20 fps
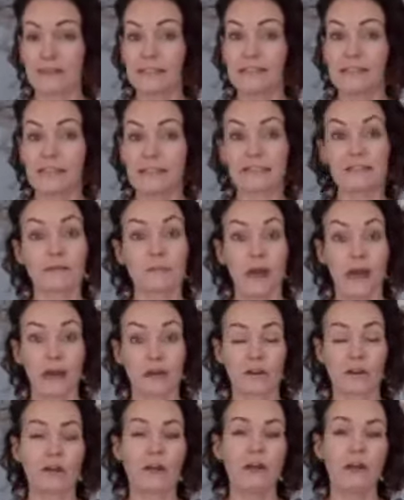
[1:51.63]
it doesn't
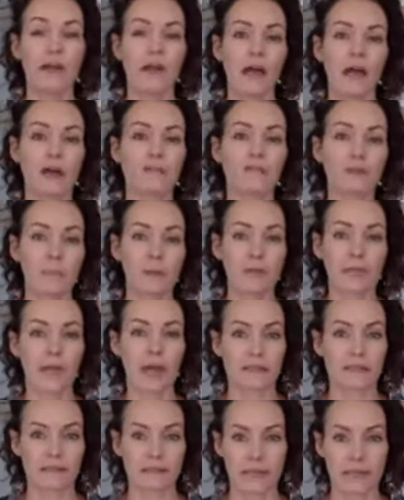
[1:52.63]
matter. Everybody
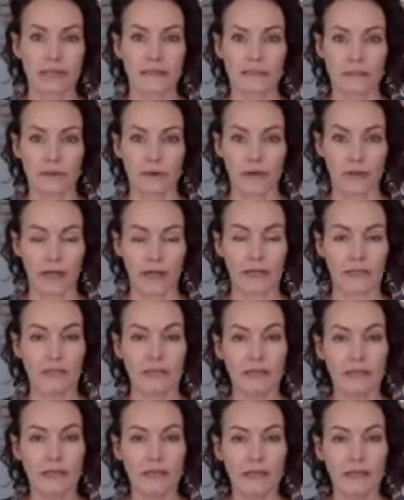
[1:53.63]
has an ideal client.